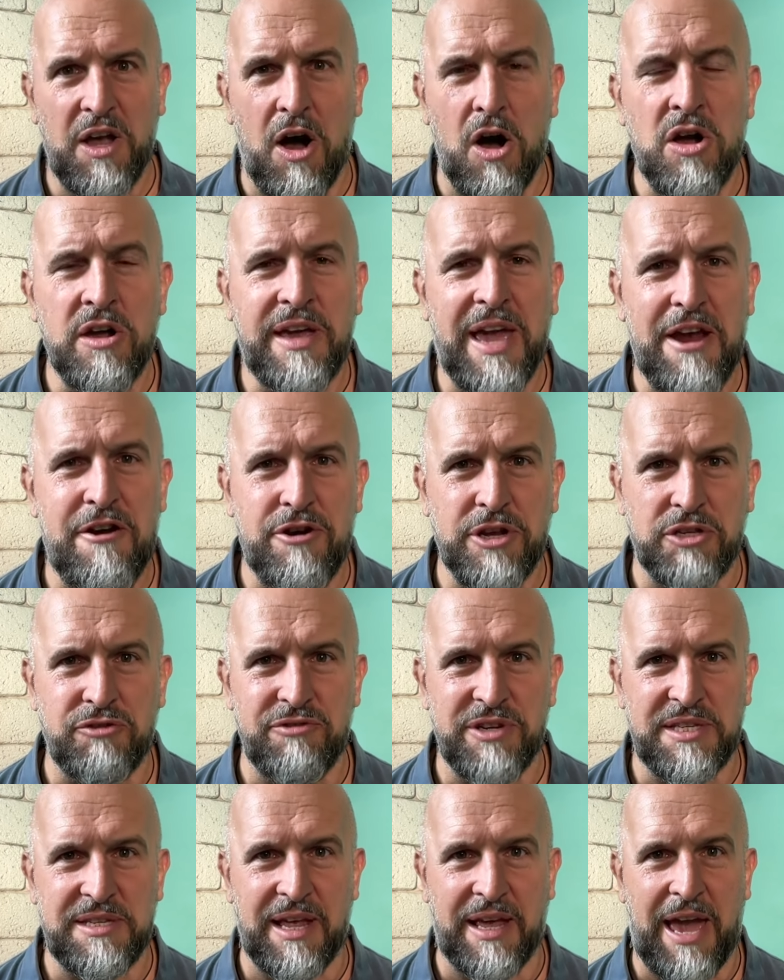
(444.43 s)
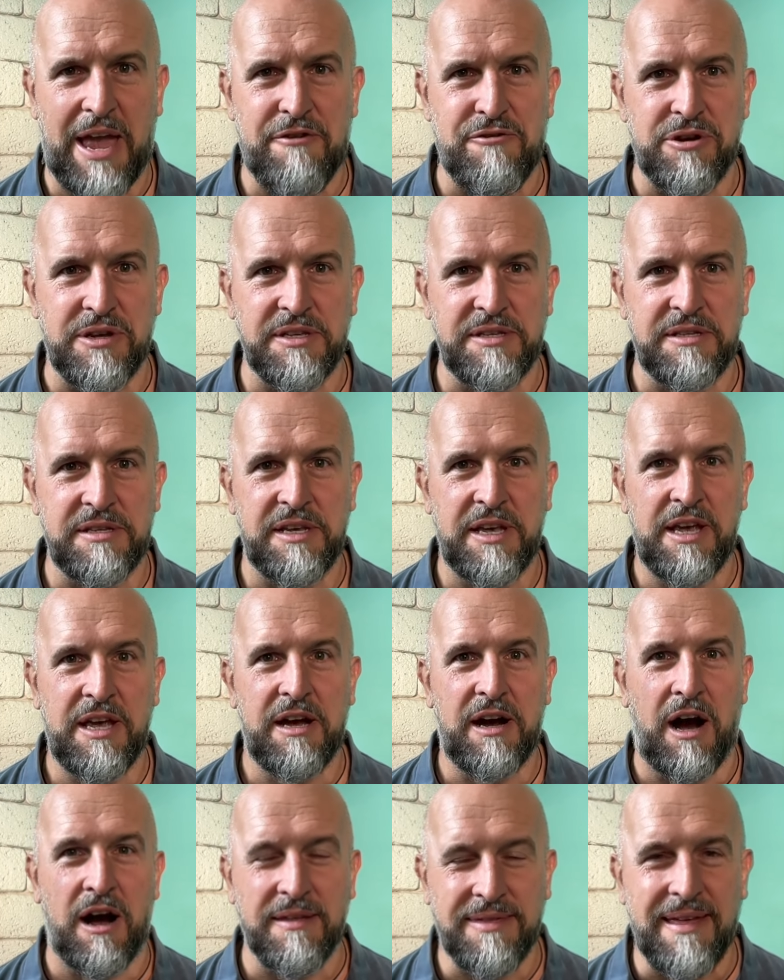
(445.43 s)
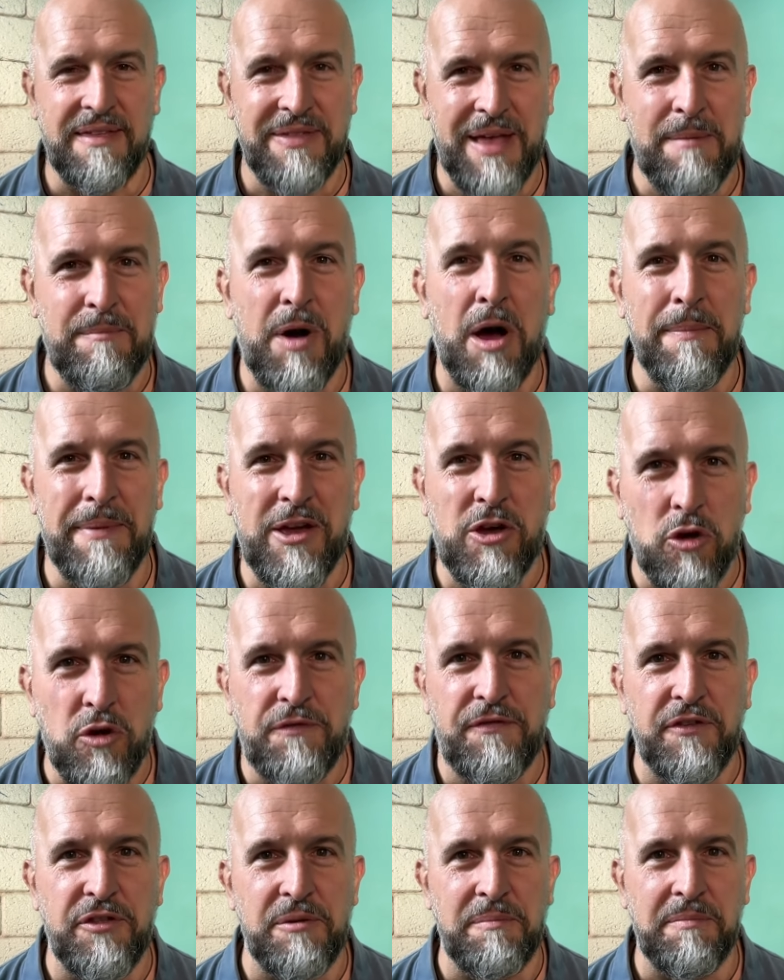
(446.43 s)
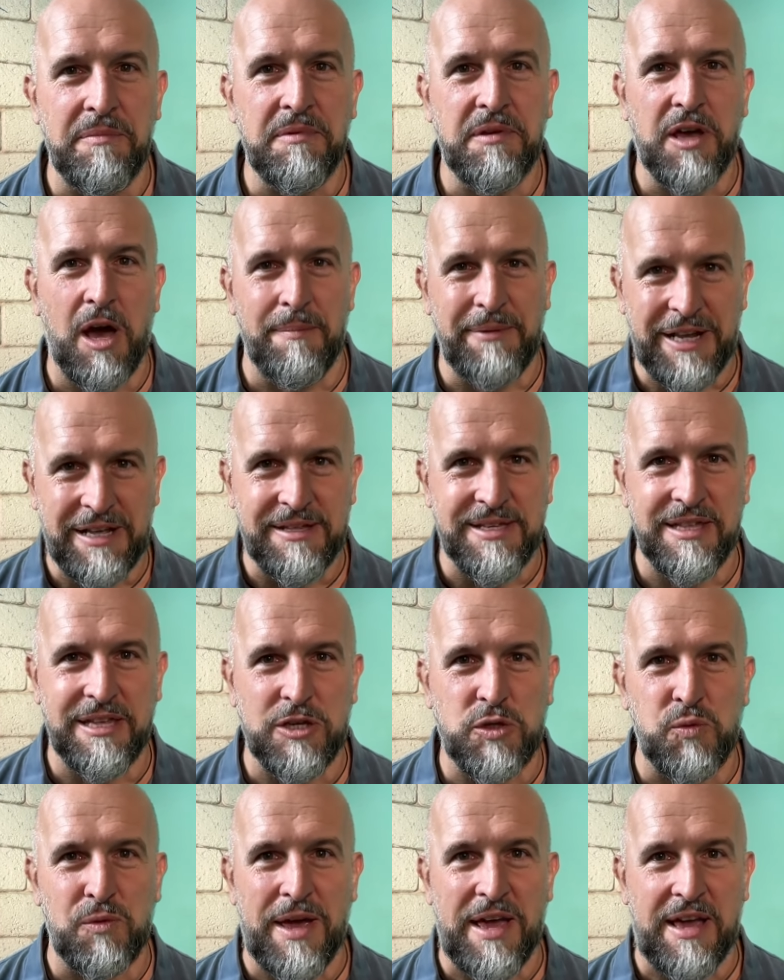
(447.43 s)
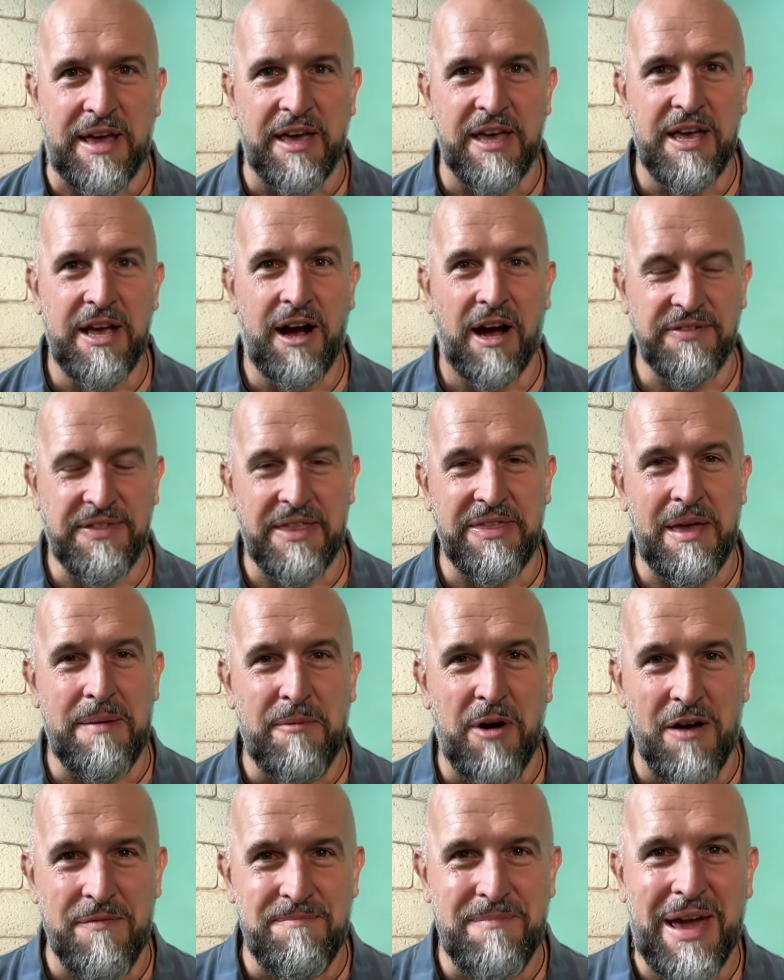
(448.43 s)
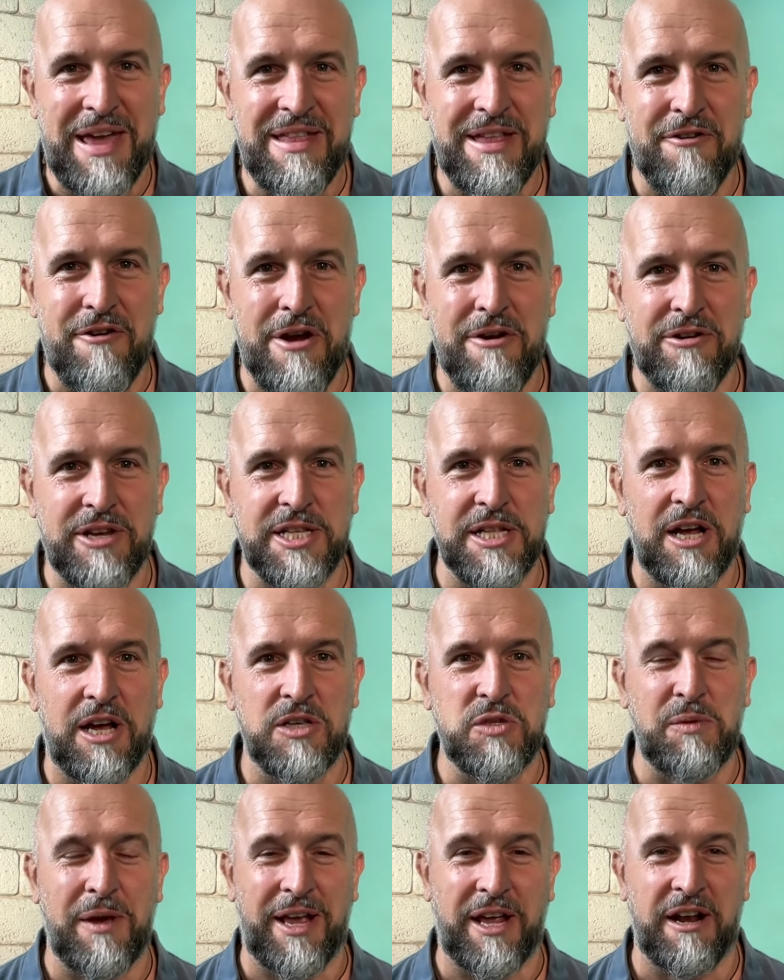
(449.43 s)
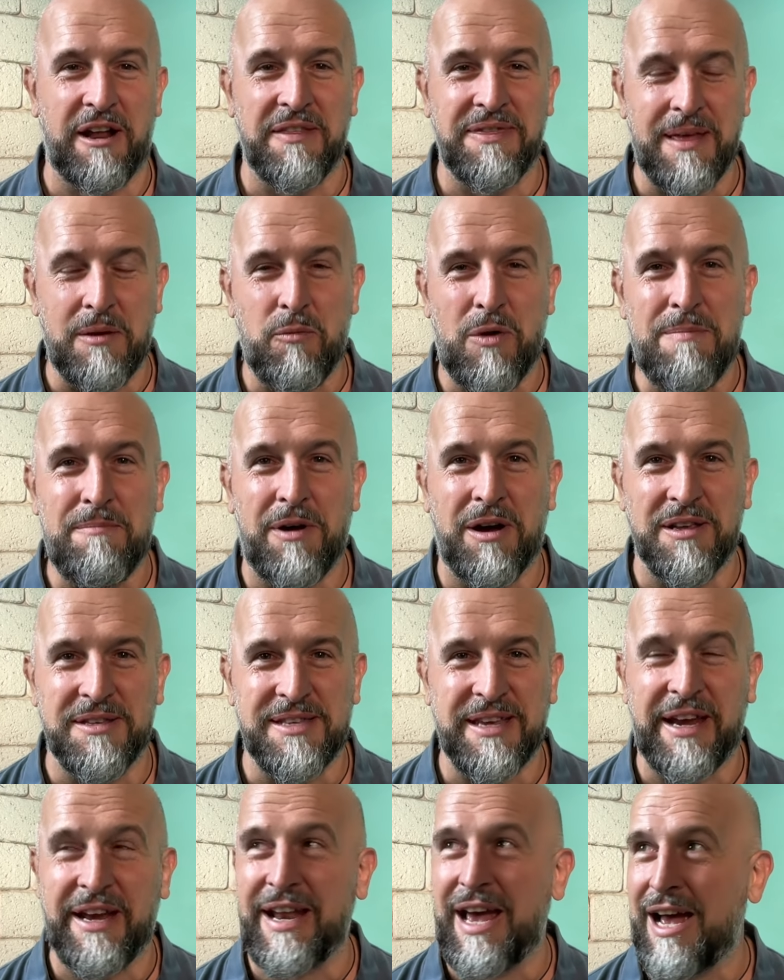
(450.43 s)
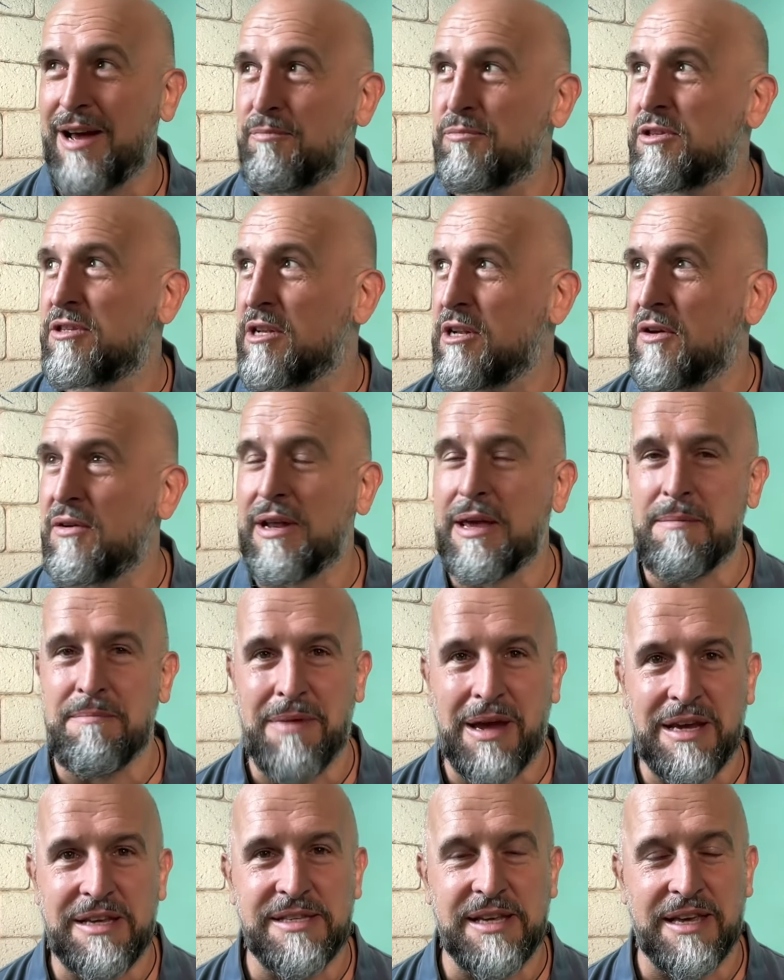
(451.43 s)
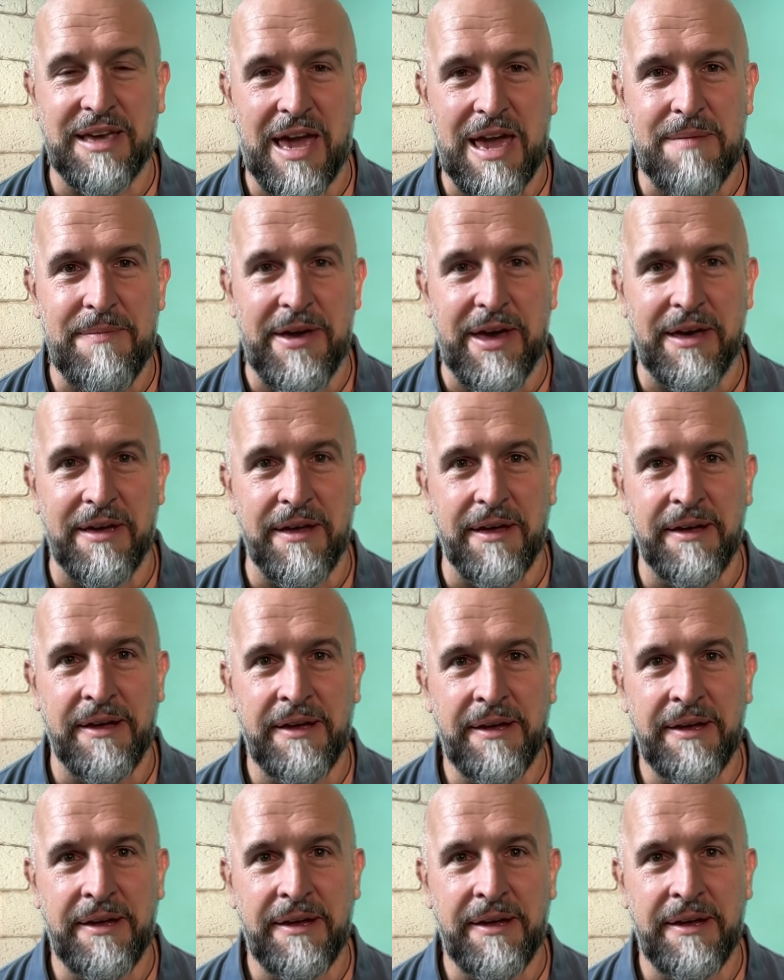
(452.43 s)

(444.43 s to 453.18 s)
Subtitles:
Uncharacteristic errors. I think that might be good for them coming into this week. I think they might have made their errors last week, and I think we might see an absolutely amazing game here.